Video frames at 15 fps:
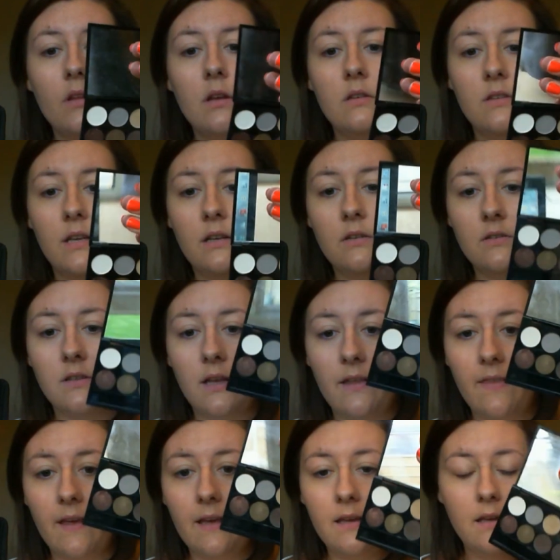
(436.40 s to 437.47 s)
So it looks like
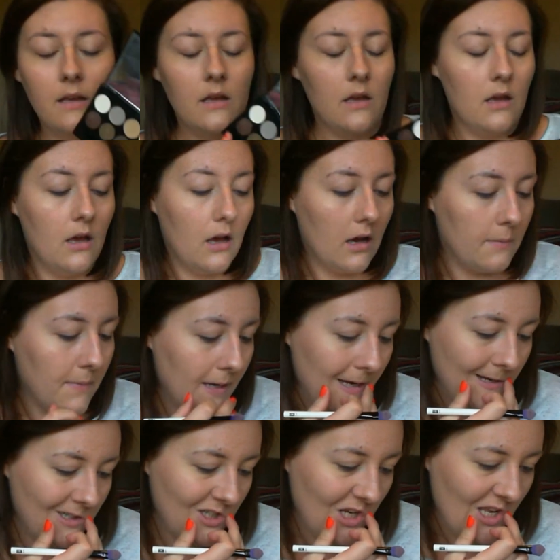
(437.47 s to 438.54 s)
that. I'm
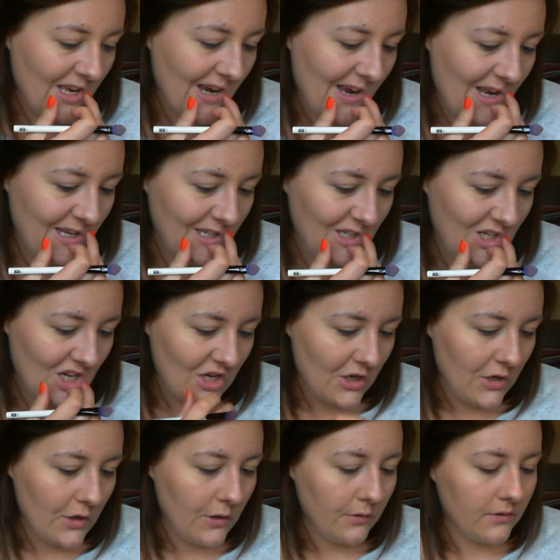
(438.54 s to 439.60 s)
actually going
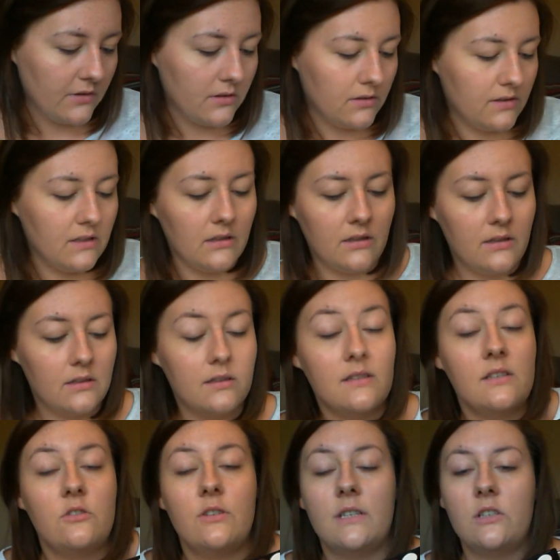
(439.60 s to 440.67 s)
to,
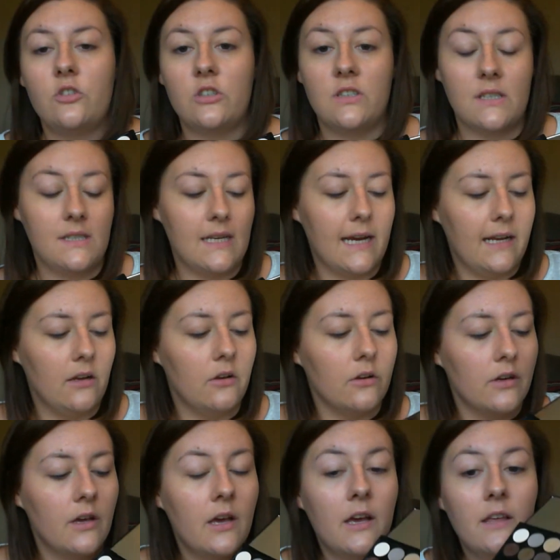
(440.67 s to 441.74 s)
considering it's just a day
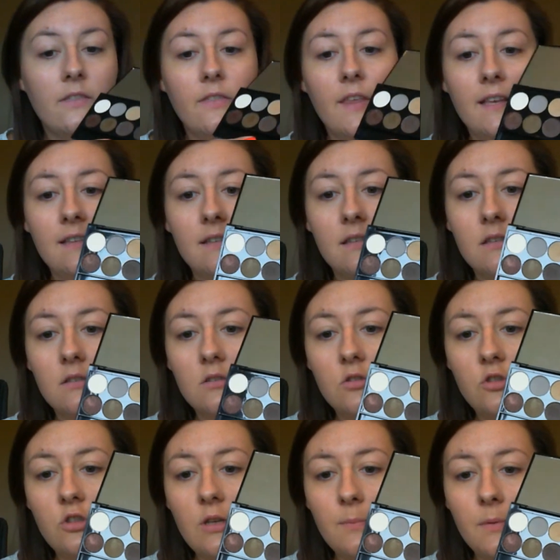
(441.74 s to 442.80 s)
look, this
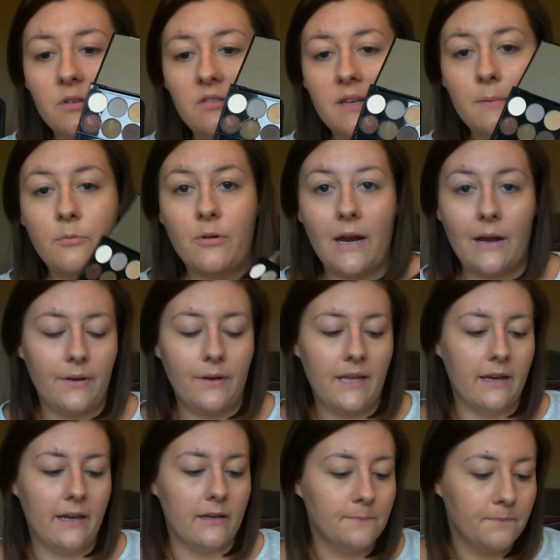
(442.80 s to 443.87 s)
shimmery brown
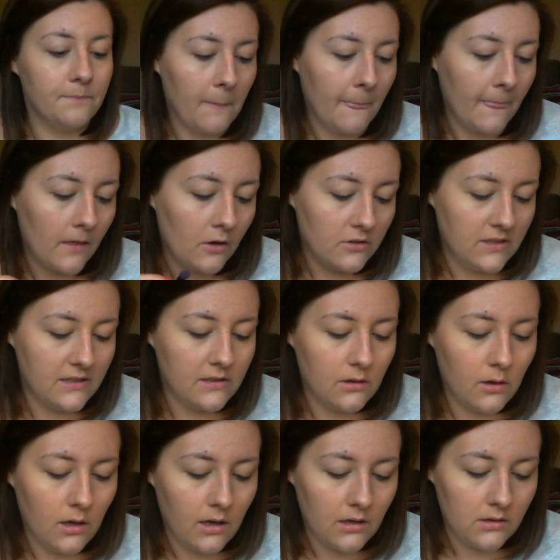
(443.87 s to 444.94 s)
here, because it's
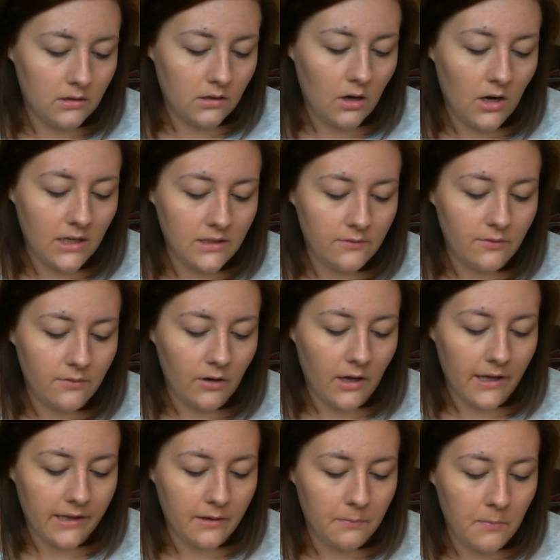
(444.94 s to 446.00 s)
kind of
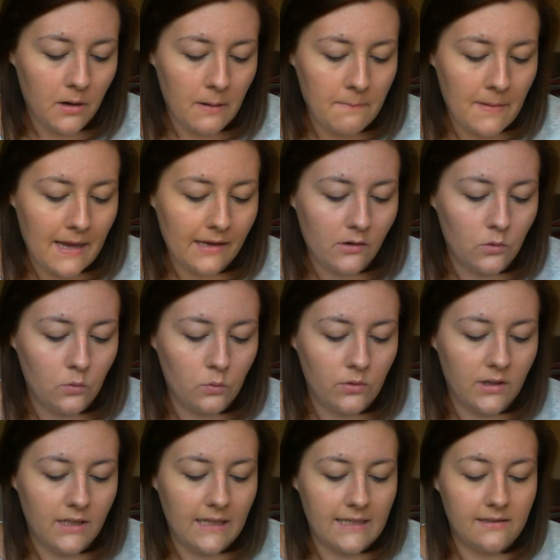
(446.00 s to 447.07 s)
like my MAC All
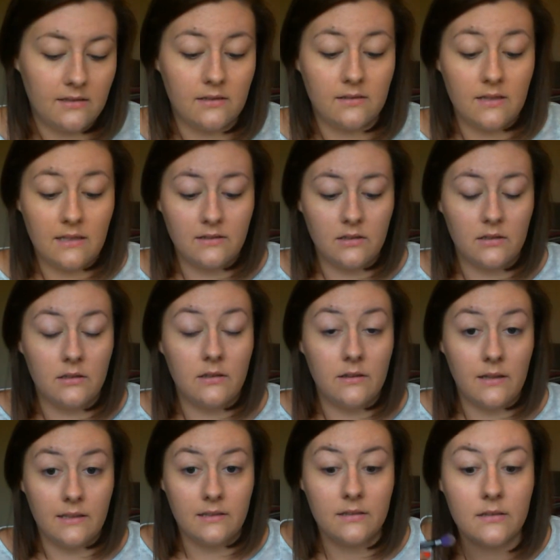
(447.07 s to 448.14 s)
That Glitters.
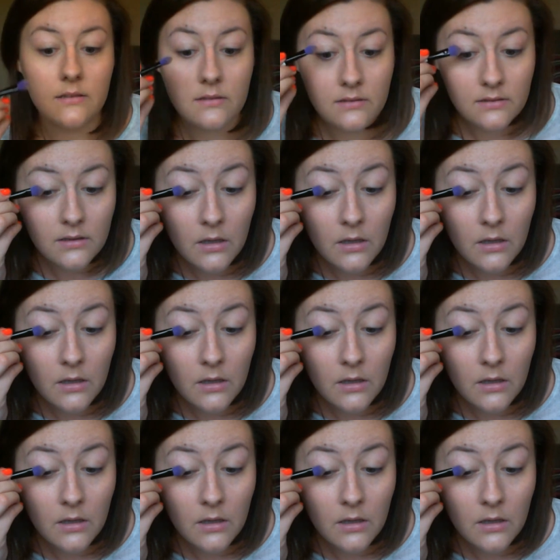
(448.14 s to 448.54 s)
That's